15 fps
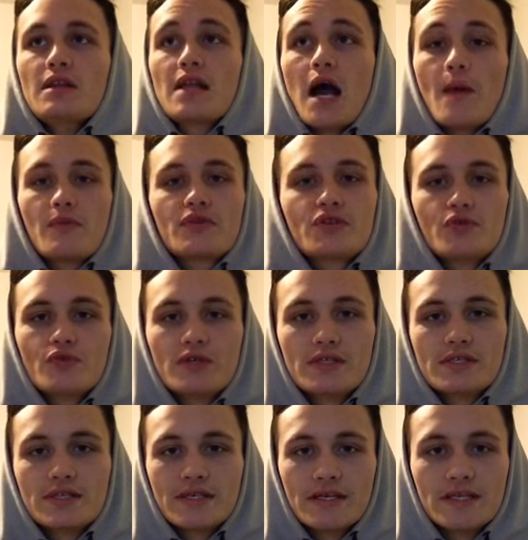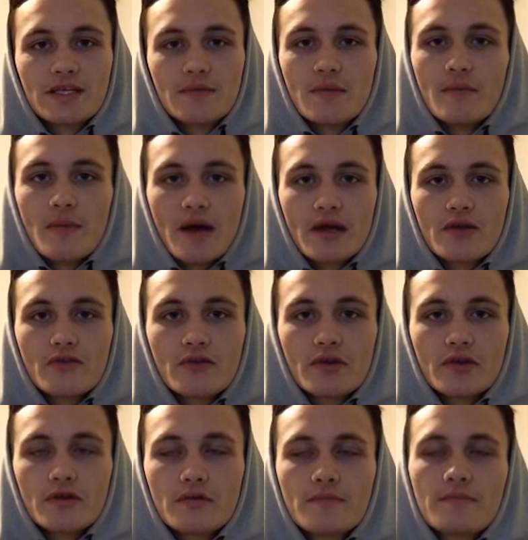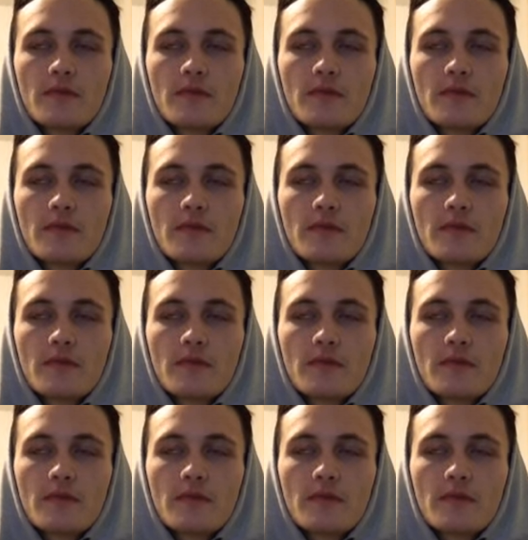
opportunities to get them in My Career.